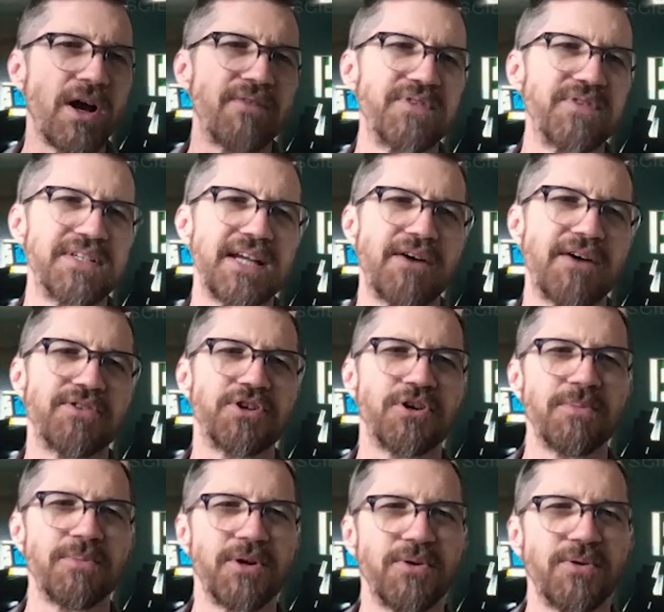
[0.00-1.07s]
of the South
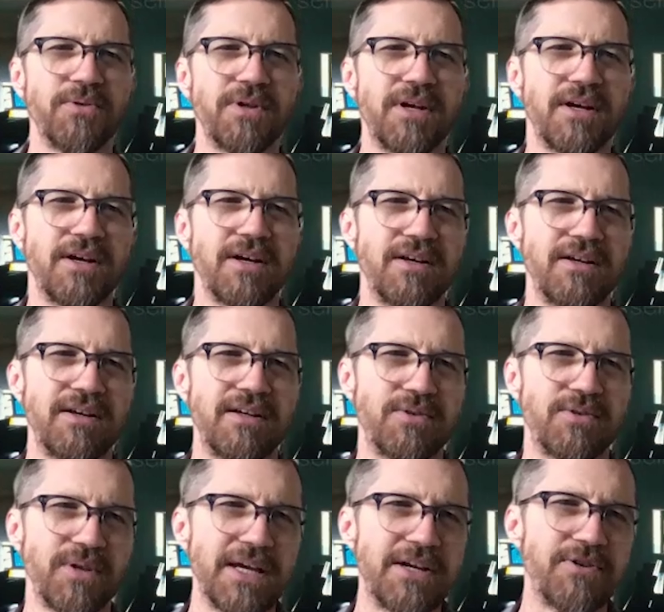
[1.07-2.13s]
Terminal at
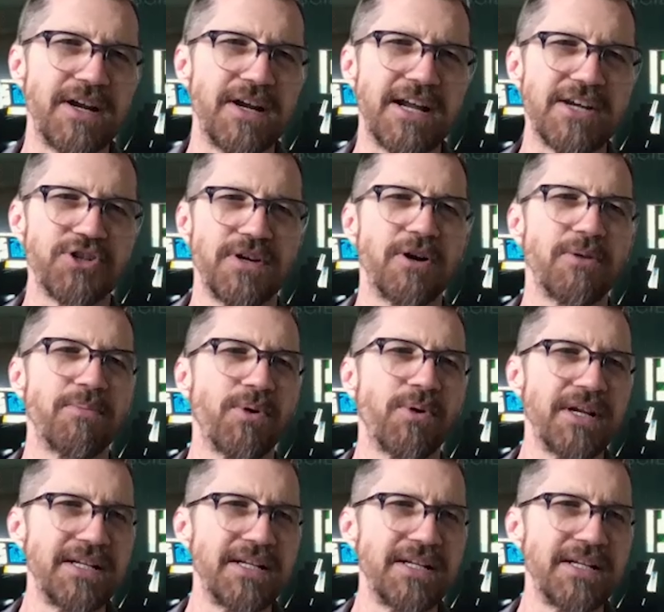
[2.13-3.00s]
the Orlando International Airport,